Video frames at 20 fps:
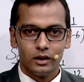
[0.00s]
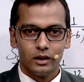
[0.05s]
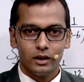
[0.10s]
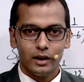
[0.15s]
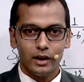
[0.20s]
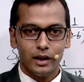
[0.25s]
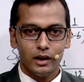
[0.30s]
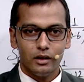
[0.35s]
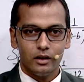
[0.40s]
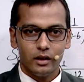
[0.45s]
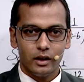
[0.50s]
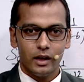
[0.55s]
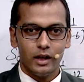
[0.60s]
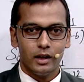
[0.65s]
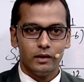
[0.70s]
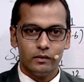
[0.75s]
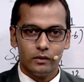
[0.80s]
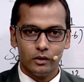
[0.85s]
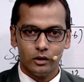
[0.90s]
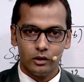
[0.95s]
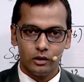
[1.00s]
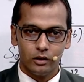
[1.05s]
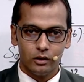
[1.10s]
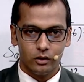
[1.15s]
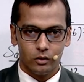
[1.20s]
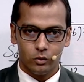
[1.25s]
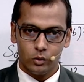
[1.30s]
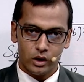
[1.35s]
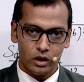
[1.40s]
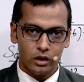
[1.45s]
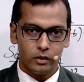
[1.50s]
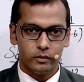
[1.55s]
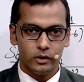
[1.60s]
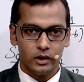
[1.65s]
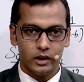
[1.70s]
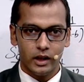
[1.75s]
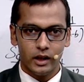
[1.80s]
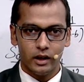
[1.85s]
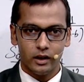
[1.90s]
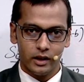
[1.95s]
and have a wonderful
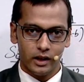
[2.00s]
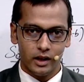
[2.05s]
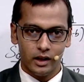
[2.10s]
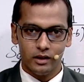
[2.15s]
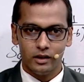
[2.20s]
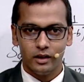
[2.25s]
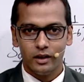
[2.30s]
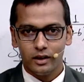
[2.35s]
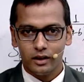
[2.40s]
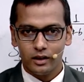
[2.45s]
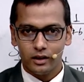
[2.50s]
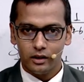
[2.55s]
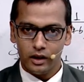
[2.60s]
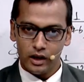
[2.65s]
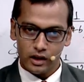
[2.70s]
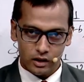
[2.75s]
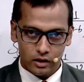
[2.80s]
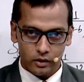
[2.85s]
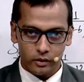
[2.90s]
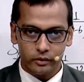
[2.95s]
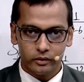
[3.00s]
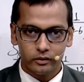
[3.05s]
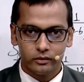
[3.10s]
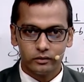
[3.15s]
day ahead. Thank you.